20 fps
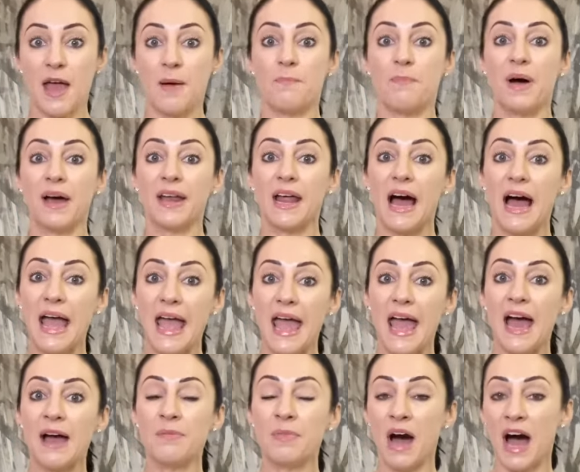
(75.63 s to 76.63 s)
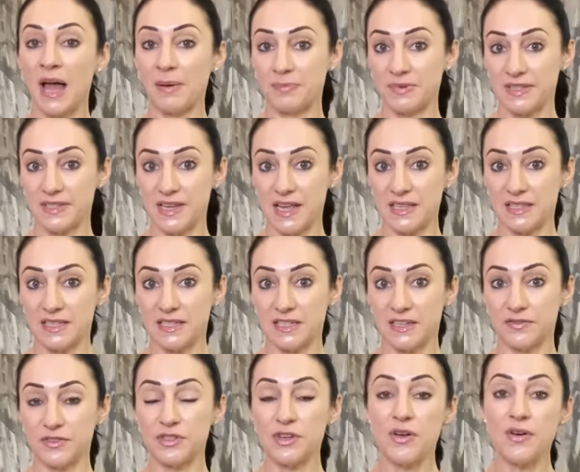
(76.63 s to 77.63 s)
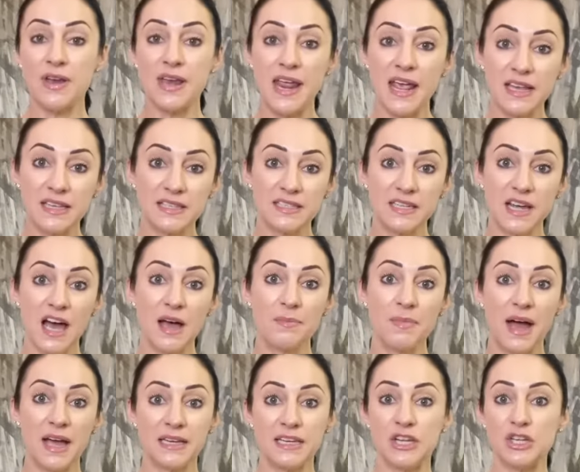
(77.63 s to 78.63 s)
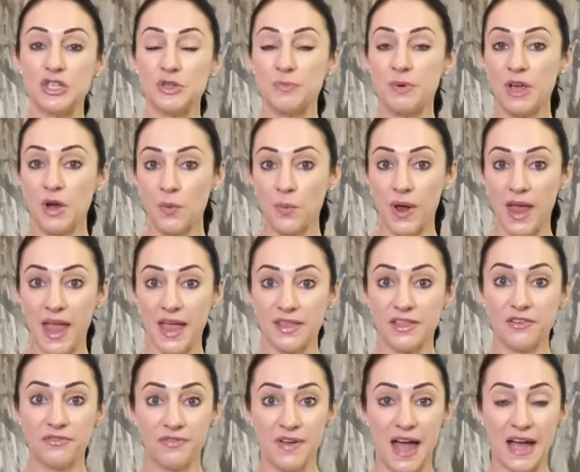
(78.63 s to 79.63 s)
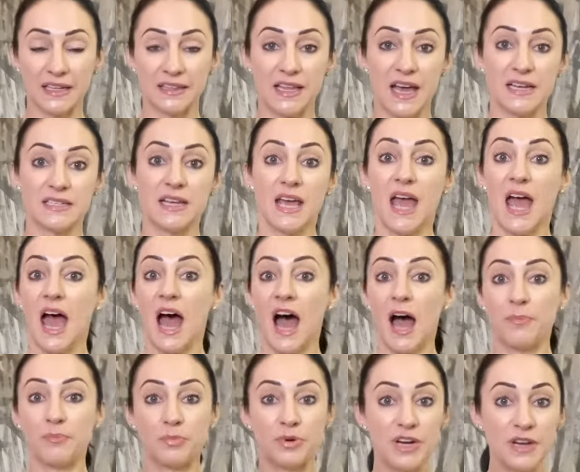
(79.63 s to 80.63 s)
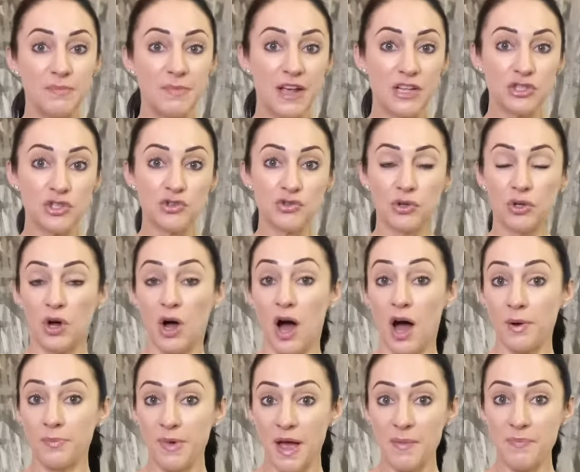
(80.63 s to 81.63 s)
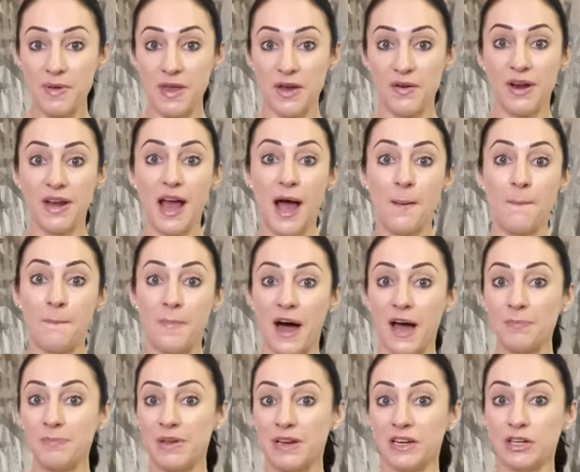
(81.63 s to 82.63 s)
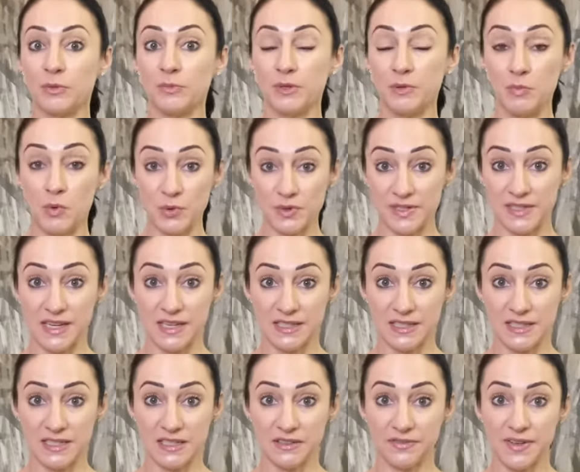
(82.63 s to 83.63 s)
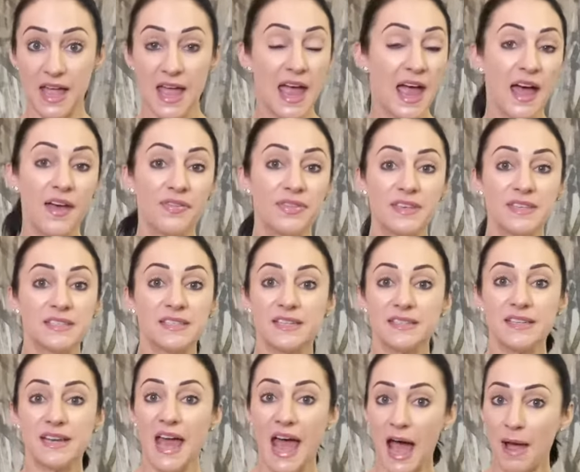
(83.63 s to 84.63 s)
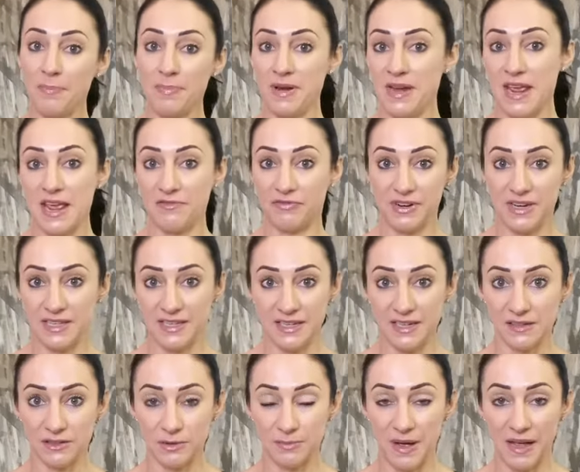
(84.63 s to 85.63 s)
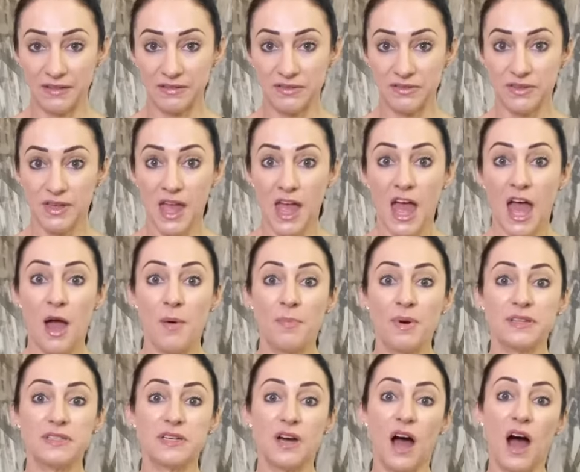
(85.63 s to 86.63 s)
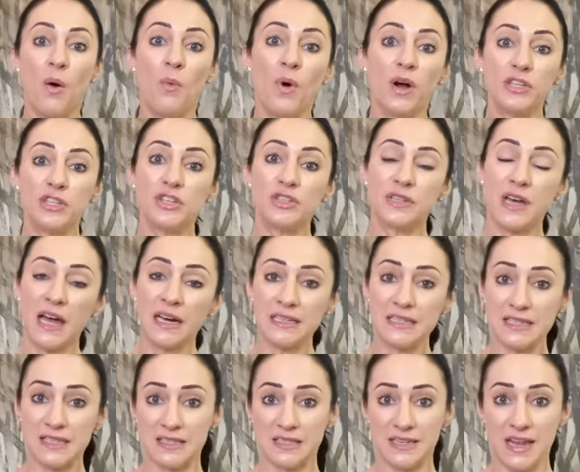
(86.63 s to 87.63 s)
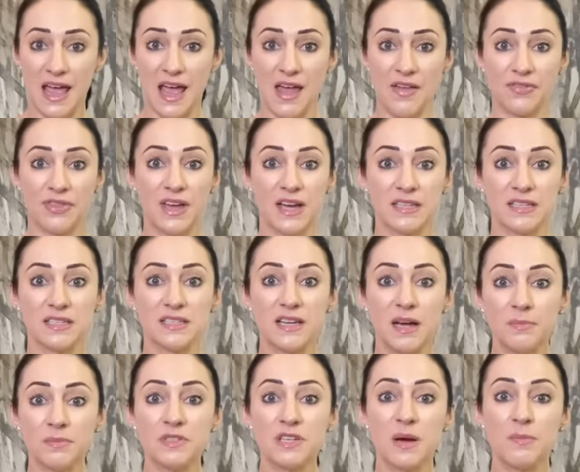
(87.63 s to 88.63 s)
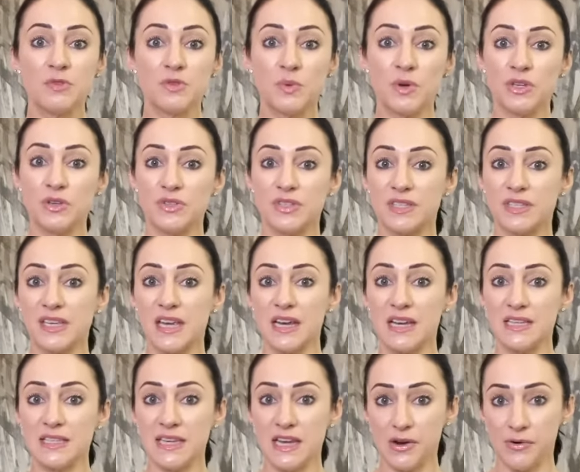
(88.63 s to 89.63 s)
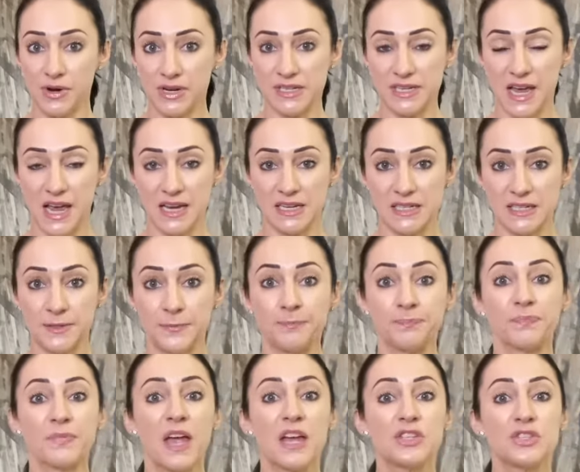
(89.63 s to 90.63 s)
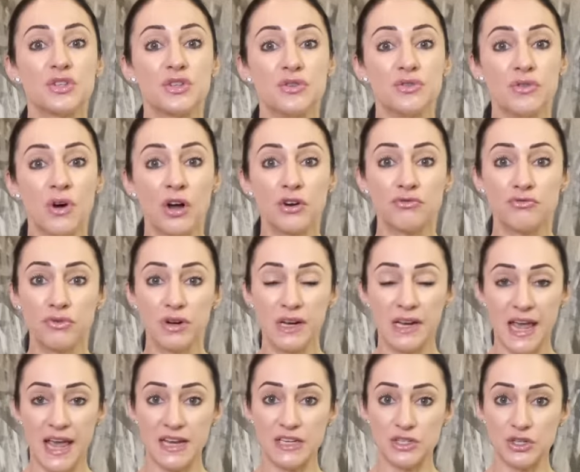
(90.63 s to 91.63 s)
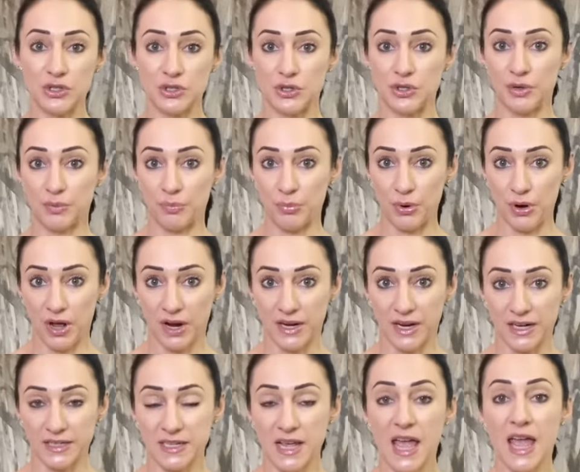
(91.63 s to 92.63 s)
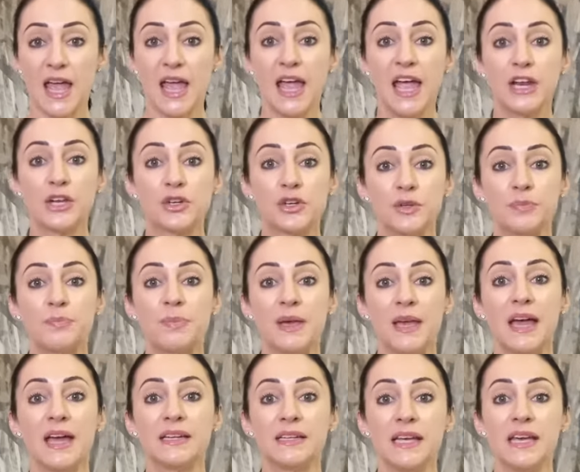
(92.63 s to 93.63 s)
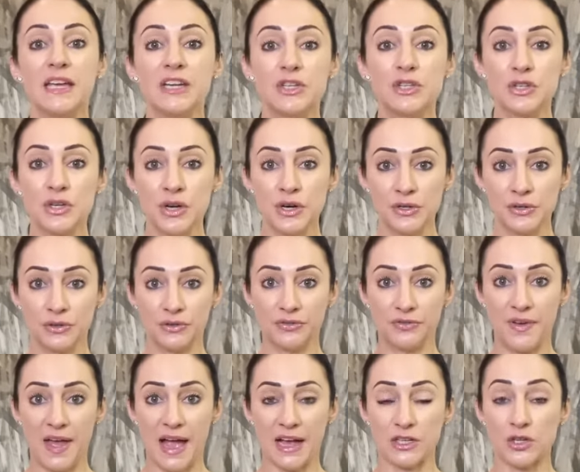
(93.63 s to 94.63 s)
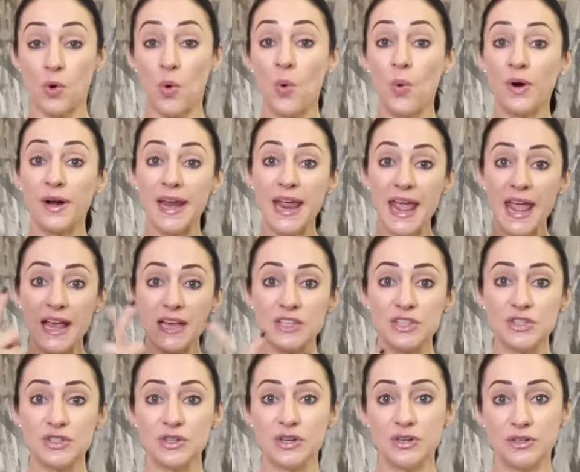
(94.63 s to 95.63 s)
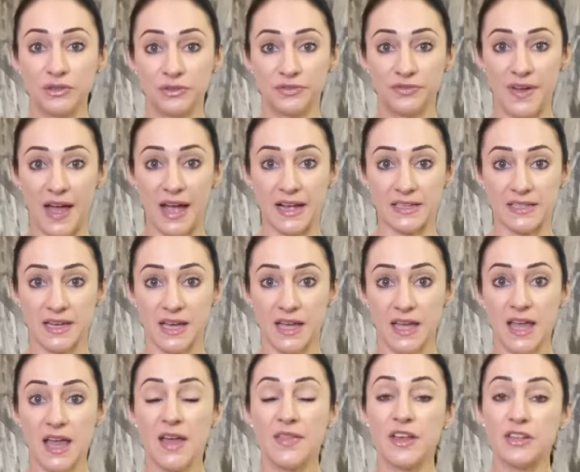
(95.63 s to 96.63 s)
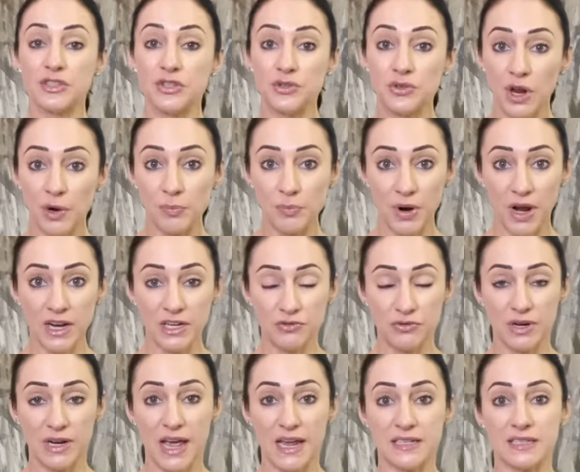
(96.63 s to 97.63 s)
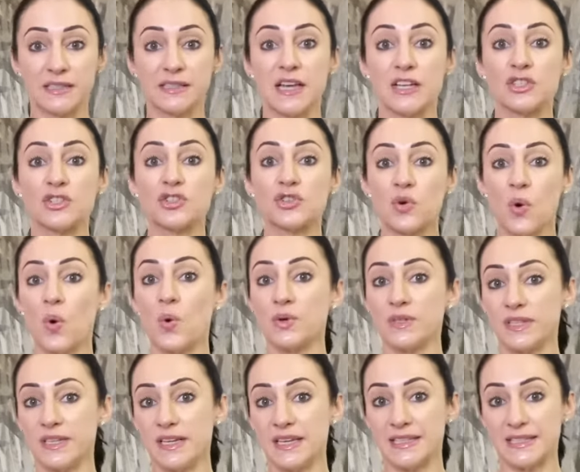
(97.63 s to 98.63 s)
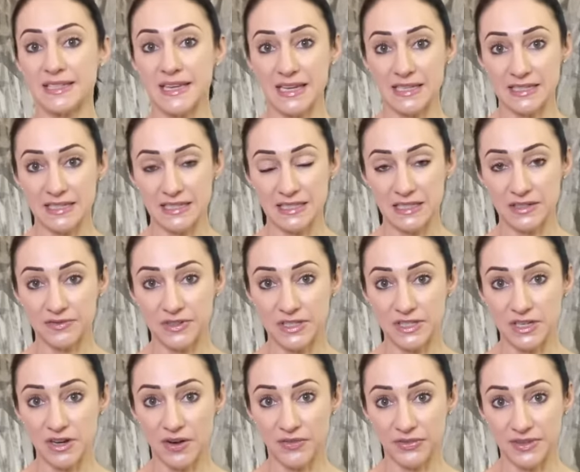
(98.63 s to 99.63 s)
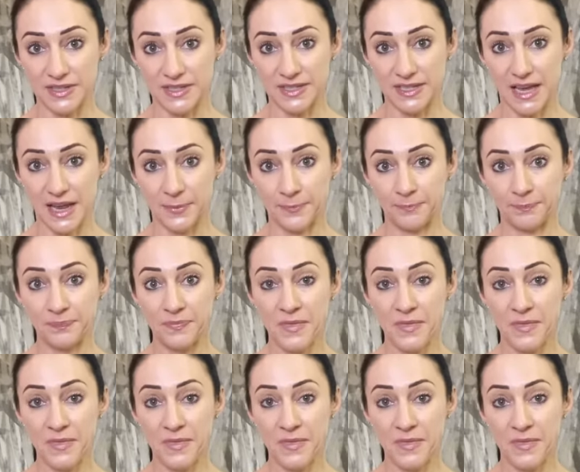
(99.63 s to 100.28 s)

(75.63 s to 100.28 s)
but I am hypersensitive. So next time I need to be aware of the fact that I'm premenstrual or on my period, I might be a little bit more sensitive. And this doesn't happen every single month. But I want you to understand that sometimes when your skin is irritated, it's not related to the product. It could be an internal factor or an external factor that's not product related that's causing a sensitivity on the skin.